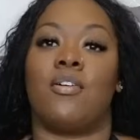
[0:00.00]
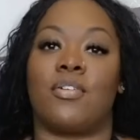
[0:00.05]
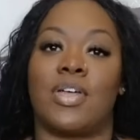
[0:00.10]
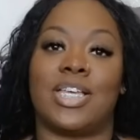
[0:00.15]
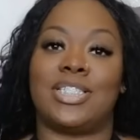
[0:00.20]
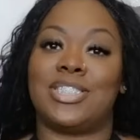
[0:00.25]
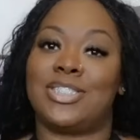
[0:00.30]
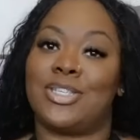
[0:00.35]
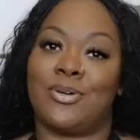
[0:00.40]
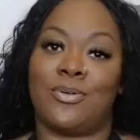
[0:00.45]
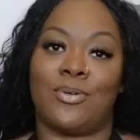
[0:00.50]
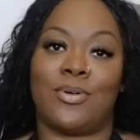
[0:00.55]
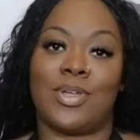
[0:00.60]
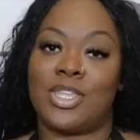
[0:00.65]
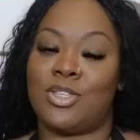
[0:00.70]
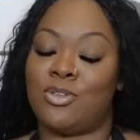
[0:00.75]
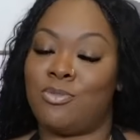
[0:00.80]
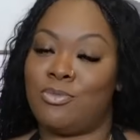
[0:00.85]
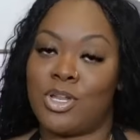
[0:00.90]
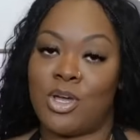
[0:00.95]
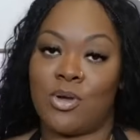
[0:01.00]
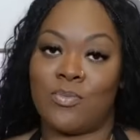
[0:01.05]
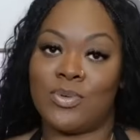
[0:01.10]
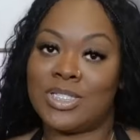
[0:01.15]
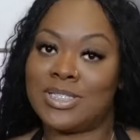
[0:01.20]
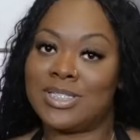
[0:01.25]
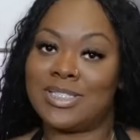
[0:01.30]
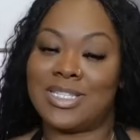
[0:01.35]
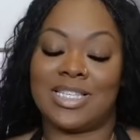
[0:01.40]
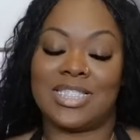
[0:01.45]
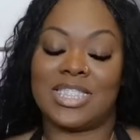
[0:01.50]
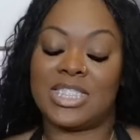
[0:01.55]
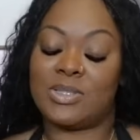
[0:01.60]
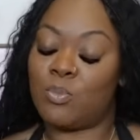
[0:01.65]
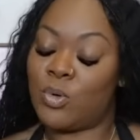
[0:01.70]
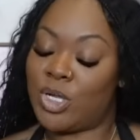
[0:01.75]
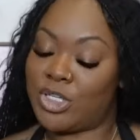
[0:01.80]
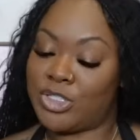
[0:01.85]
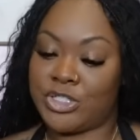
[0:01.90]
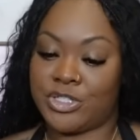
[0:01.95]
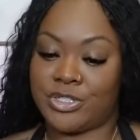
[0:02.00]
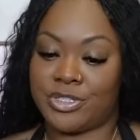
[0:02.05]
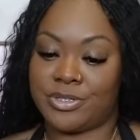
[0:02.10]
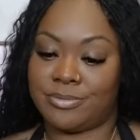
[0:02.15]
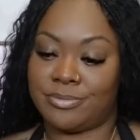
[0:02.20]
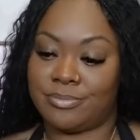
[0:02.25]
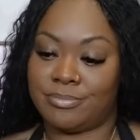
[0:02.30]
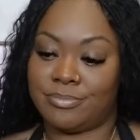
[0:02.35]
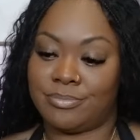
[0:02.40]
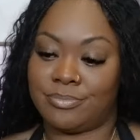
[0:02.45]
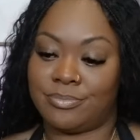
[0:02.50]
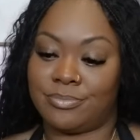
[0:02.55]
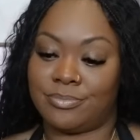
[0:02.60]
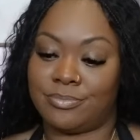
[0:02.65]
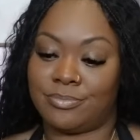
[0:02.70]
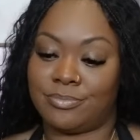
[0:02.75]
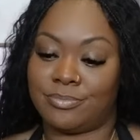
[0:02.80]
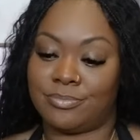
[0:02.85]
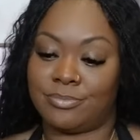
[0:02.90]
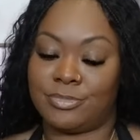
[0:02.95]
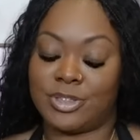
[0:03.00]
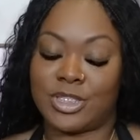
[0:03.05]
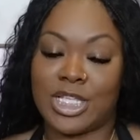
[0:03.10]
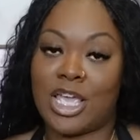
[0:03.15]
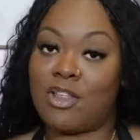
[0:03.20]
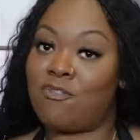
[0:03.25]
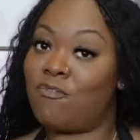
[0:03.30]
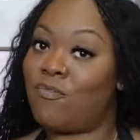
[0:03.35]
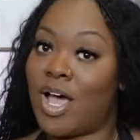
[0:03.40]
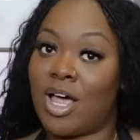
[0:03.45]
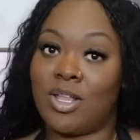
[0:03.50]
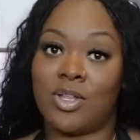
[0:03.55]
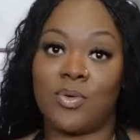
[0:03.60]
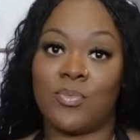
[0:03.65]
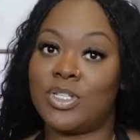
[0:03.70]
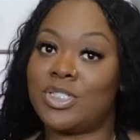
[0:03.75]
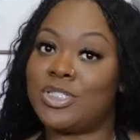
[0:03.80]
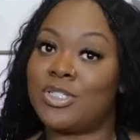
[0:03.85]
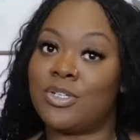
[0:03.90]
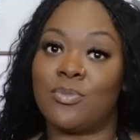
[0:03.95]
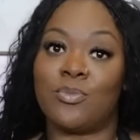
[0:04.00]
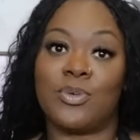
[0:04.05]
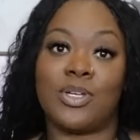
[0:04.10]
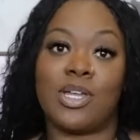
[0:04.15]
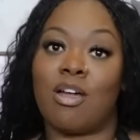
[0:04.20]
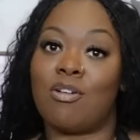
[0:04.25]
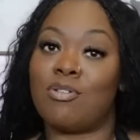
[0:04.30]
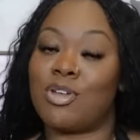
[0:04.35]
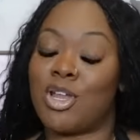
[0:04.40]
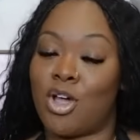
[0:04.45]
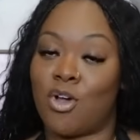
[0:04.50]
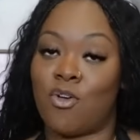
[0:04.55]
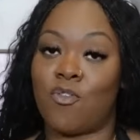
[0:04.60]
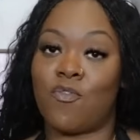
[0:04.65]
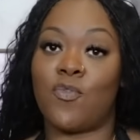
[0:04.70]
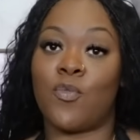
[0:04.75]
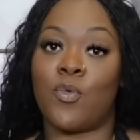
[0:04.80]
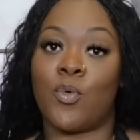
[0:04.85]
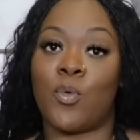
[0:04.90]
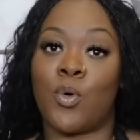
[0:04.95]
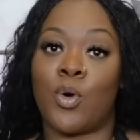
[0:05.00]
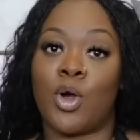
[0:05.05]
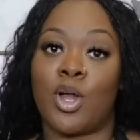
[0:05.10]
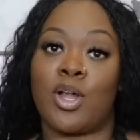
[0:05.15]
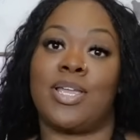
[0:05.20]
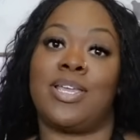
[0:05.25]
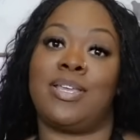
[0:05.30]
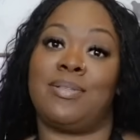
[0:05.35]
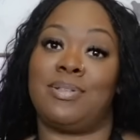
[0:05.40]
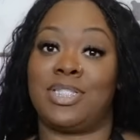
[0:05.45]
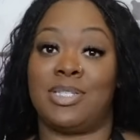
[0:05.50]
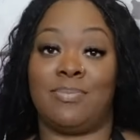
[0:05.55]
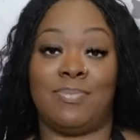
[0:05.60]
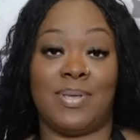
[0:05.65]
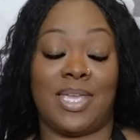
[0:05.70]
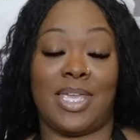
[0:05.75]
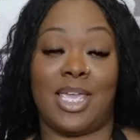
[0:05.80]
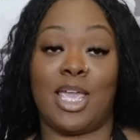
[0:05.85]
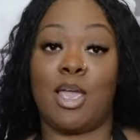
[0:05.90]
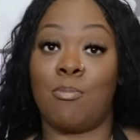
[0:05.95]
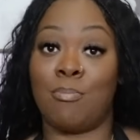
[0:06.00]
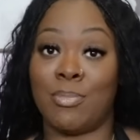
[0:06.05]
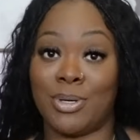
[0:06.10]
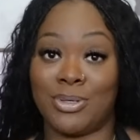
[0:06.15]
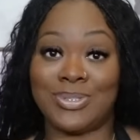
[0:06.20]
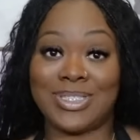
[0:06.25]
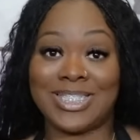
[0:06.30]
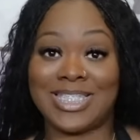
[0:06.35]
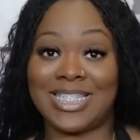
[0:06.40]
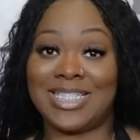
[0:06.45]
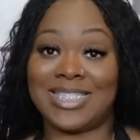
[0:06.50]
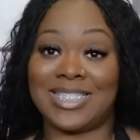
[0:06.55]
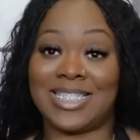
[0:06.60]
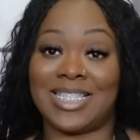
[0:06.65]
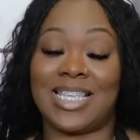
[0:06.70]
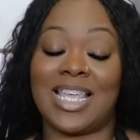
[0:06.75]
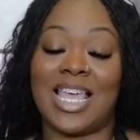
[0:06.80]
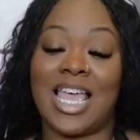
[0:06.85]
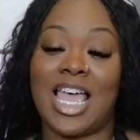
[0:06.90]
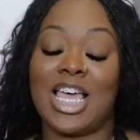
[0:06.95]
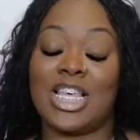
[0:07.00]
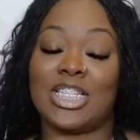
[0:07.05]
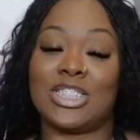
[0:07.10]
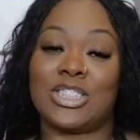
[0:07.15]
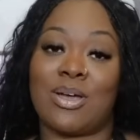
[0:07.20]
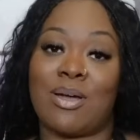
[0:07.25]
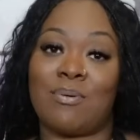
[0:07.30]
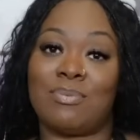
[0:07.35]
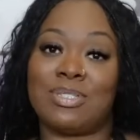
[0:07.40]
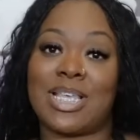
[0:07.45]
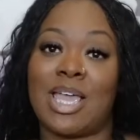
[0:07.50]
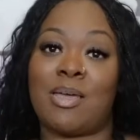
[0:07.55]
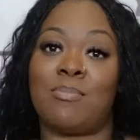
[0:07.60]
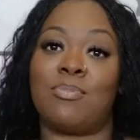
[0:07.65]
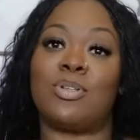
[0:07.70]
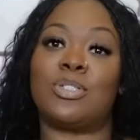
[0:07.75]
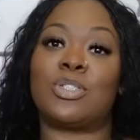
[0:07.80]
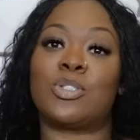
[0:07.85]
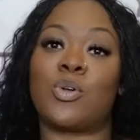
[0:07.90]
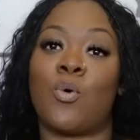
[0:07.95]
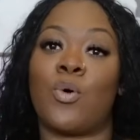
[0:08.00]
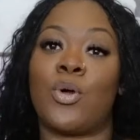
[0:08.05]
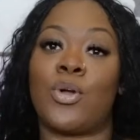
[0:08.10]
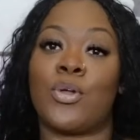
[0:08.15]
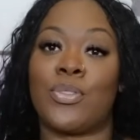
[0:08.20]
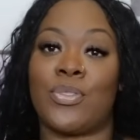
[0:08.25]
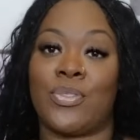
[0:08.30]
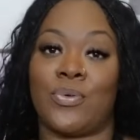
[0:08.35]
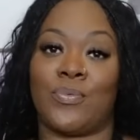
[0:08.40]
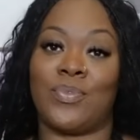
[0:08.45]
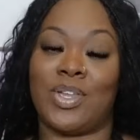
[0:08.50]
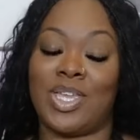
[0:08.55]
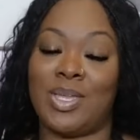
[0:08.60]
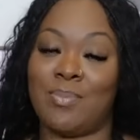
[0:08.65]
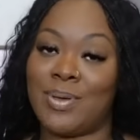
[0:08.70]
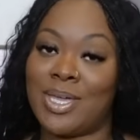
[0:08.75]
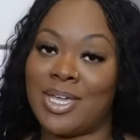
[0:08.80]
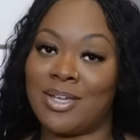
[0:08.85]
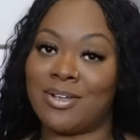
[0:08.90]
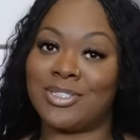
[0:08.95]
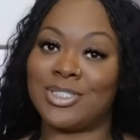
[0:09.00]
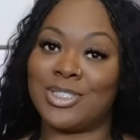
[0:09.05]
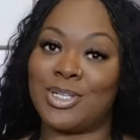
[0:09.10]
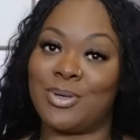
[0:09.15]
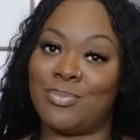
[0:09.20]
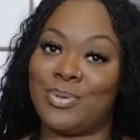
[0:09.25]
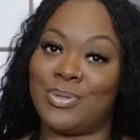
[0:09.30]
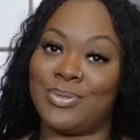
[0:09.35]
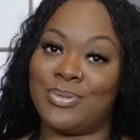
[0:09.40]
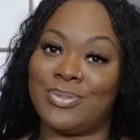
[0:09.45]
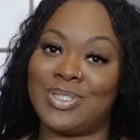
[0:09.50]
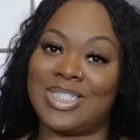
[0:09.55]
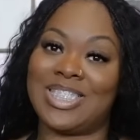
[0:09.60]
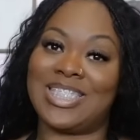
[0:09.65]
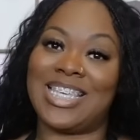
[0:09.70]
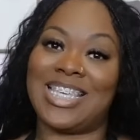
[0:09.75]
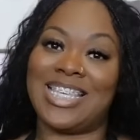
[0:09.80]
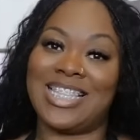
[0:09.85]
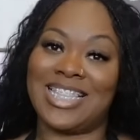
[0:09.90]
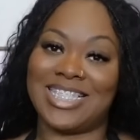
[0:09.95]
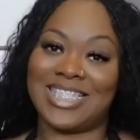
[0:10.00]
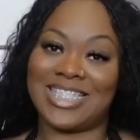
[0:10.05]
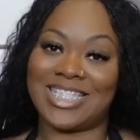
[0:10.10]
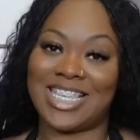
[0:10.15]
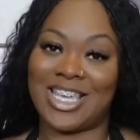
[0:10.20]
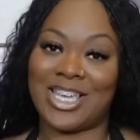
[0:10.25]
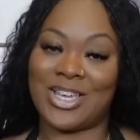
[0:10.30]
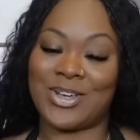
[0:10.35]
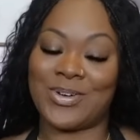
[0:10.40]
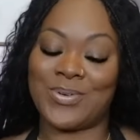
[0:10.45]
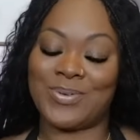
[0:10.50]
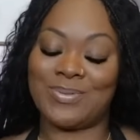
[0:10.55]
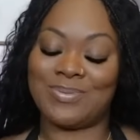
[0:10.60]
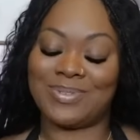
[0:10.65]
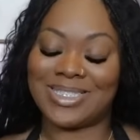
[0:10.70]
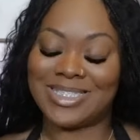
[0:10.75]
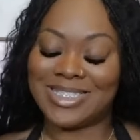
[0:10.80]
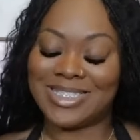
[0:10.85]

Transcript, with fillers: Okay, so you know it's it's winter, and fall and winter, we are known for it to be boot season. So I was able to score three pairs of boots in the sale.